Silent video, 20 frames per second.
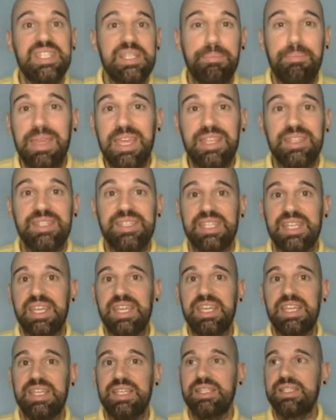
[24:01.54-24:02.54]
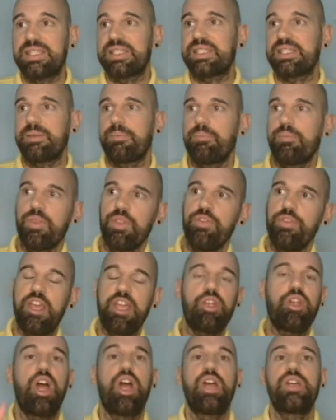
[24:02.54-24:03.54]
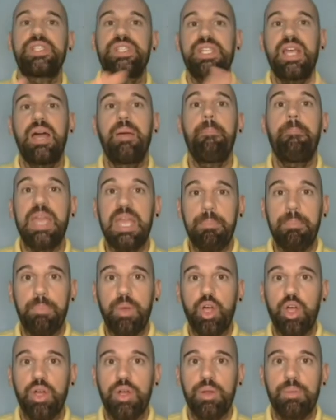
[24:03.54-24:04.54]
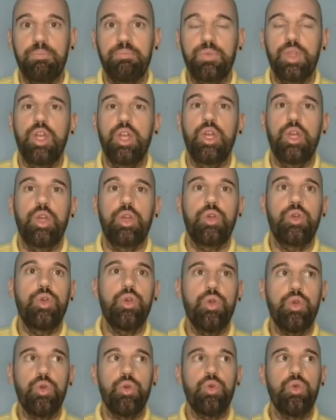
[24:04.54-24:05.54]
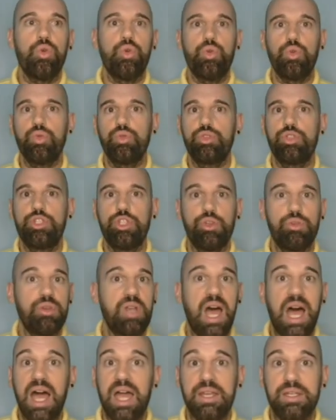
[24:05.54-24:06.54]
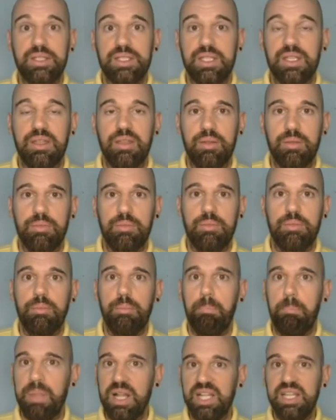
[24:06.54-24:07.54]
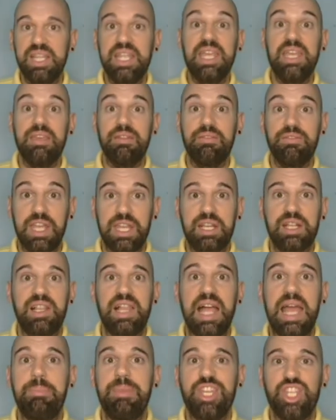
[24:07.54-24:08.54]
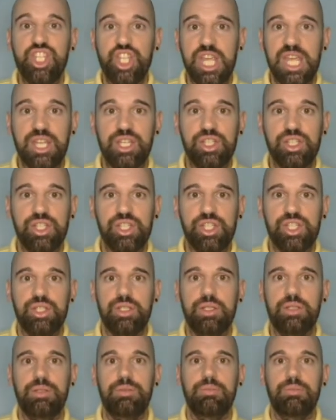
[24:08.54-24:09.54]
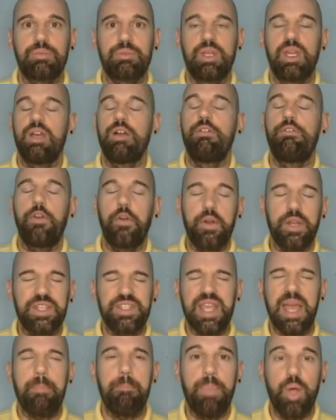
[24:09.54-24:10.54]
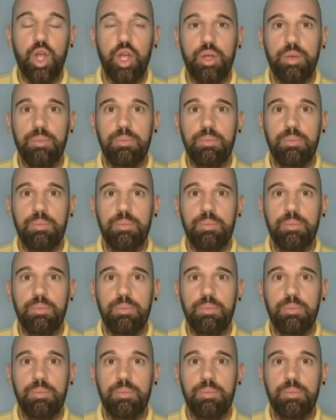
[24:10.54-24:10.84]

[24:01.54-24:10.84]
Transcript: means is there are some people who do not believe in climate change. For example,